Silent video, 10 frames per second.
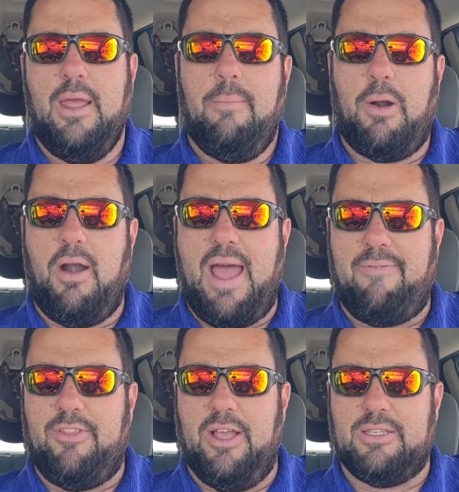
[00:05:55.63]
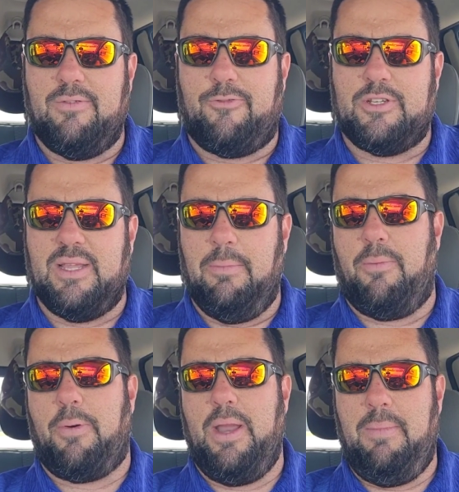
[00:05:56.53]
per half dozen for some of the
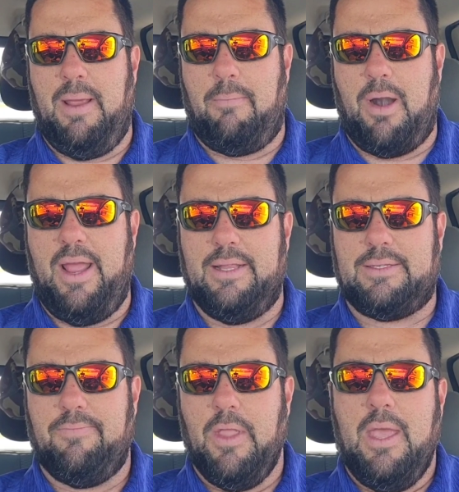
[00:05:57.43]
premium brands.